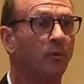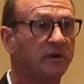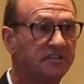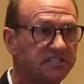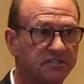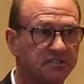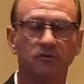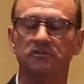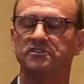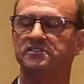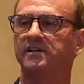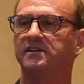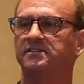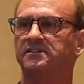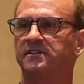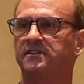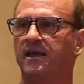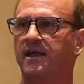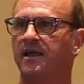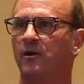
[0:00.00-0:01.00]
and we still see
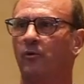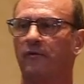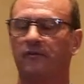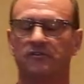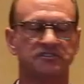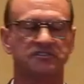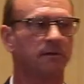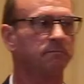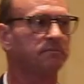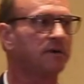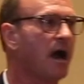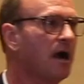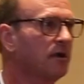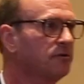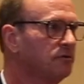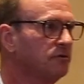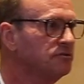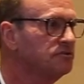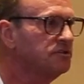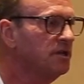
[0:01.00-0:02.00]
it today, where there's some
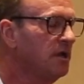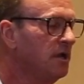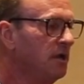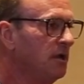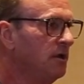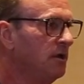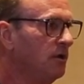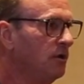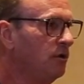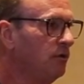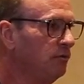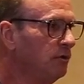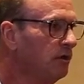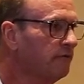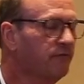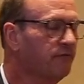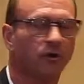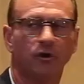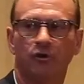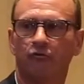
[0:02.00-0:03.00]
doctors who
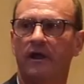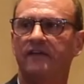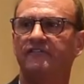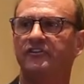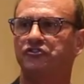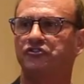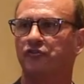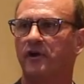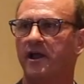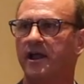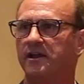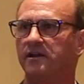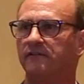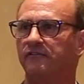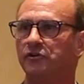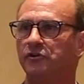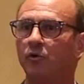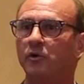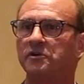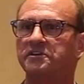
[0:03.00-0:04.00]
look for a gravy train
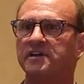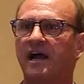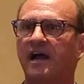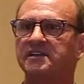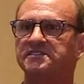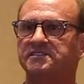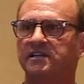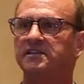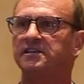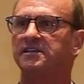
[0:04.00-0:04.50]
of annuitized